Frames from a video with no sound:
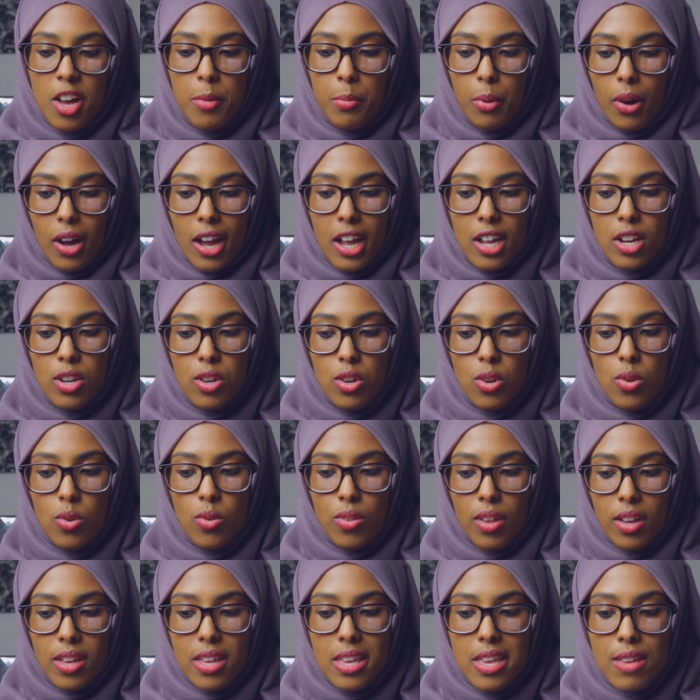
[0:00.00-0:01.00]
But I knew
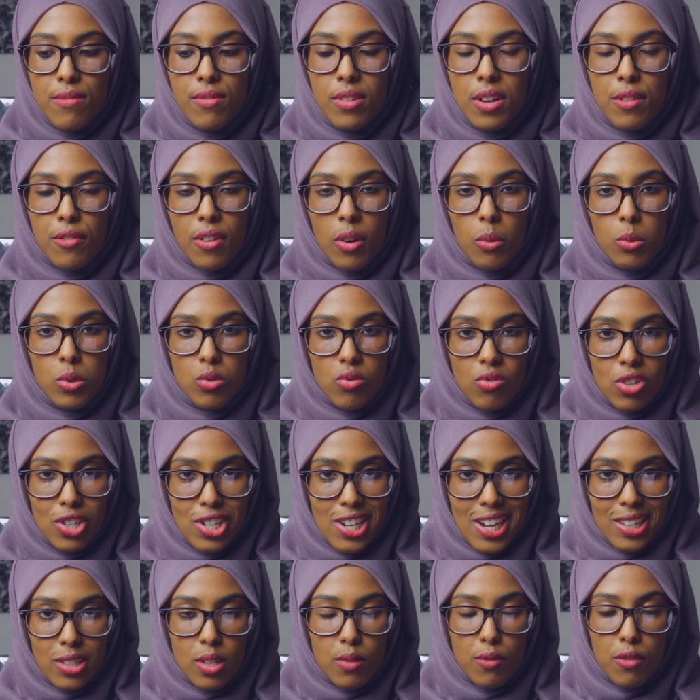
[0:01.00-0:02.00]
that even if I was
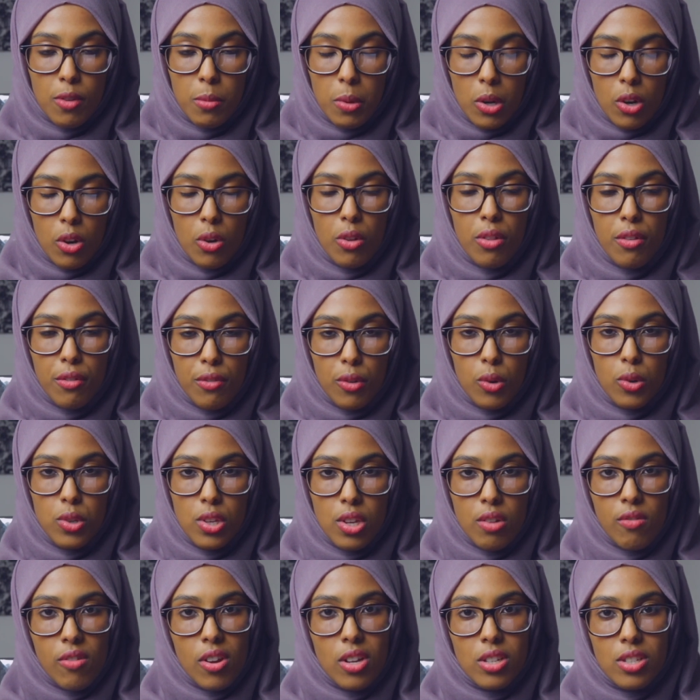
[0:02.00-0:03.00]
rejected from all the four
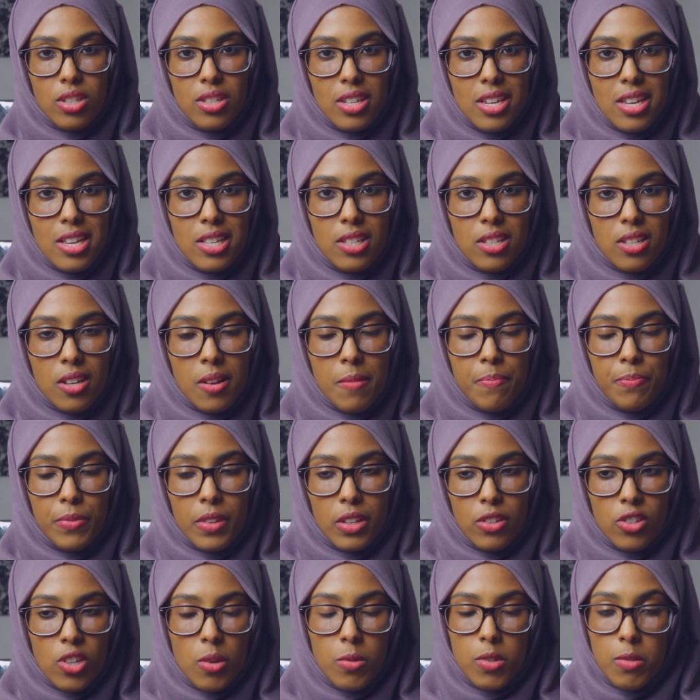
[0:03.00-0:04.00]
universities
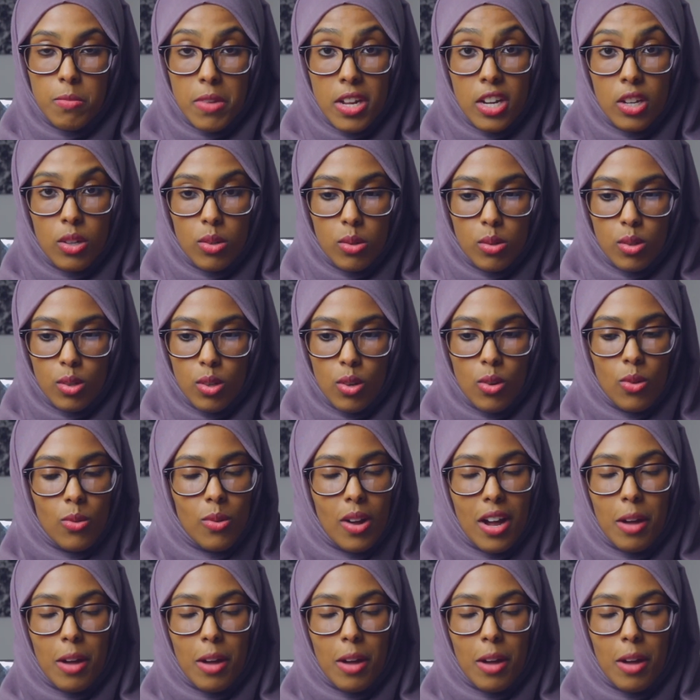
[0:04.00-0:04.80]
in terms of medical school,